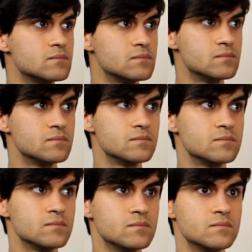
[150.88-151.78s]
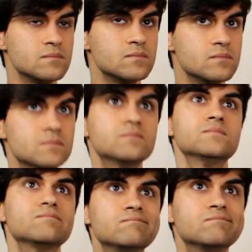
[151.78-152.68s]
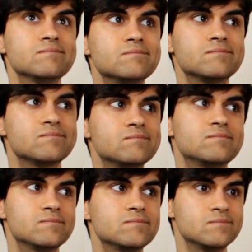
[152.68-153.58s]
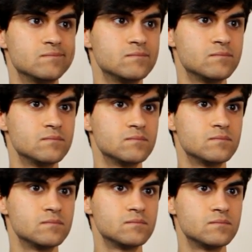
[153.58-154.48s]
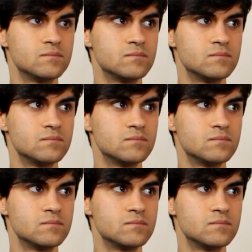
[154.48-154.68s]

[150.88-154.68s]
[no speech]